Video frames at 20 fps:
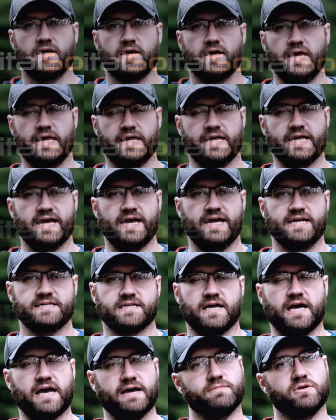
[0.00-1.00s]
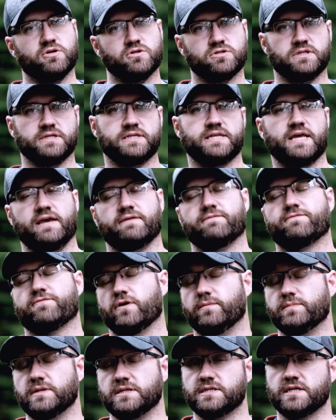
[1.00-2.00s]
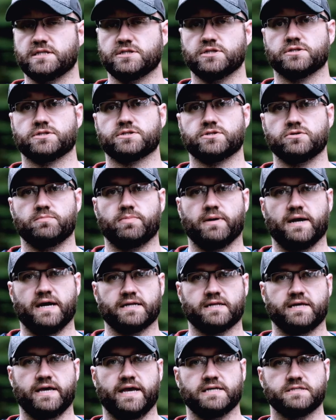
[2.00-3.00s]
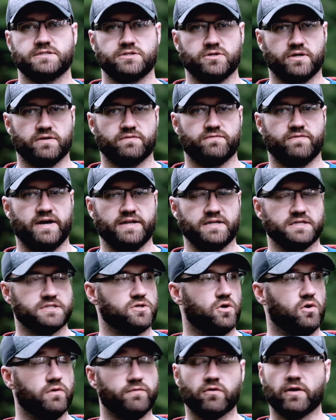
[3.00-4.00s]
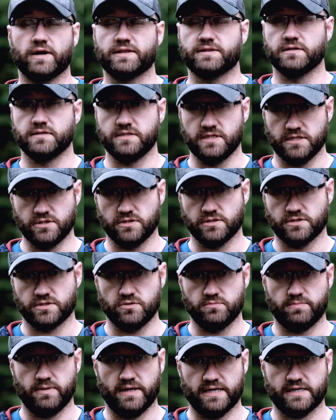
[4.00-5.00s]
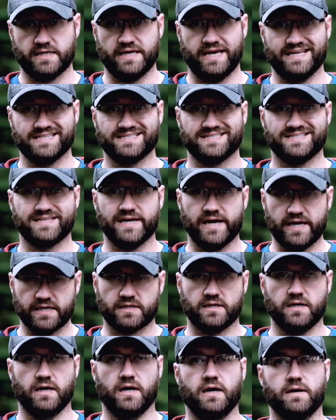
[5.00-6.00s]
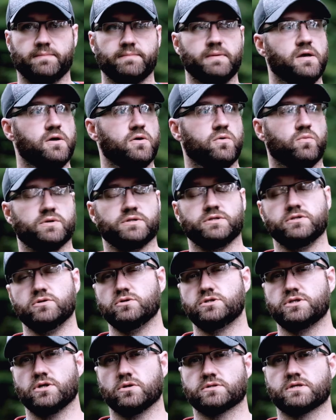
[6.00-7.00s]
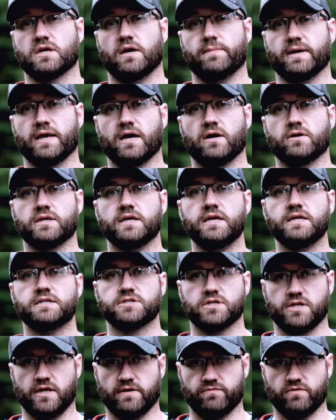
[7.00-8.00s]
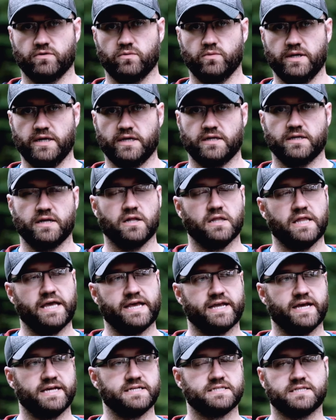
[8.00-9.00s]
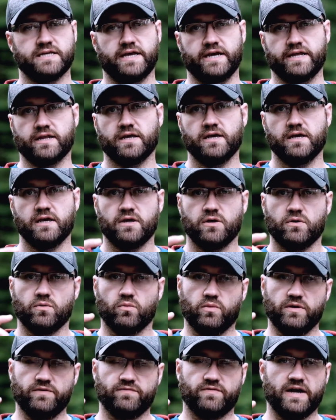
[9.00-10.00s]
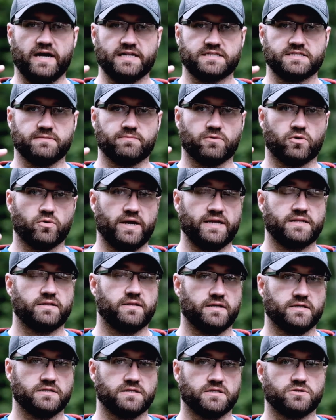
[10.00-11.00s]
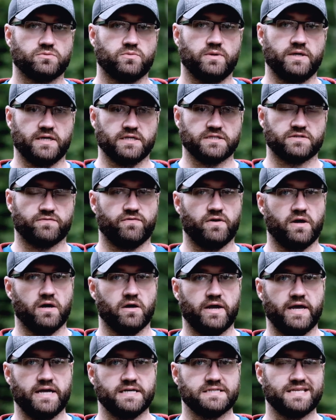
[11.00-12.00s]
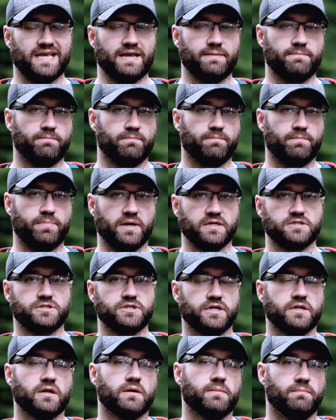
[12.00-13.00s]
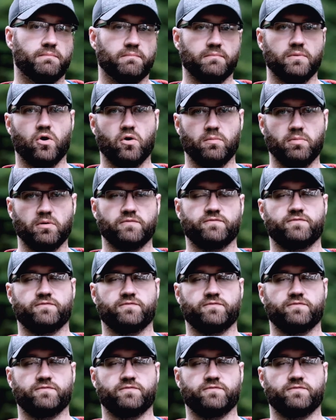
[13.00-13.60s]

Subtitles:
Hey guys, I'm Usually Dave from the Digital Soup Podcast. You can find us over at thedigitalsouppodcast.com with new shows coming out each and every week. Now, like I said, we've got some great things this week as far as a budget mobile